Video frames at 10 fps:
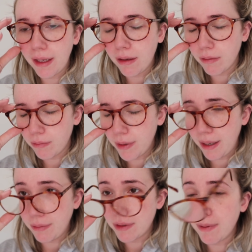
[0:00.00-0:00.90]
Like
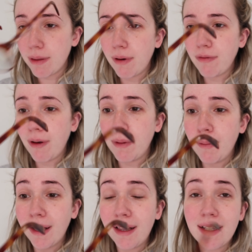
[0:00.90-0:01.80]
when I was with my
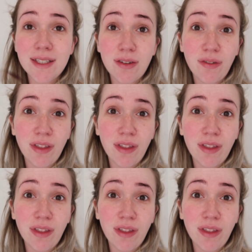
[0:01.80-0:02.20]
family, my glasses are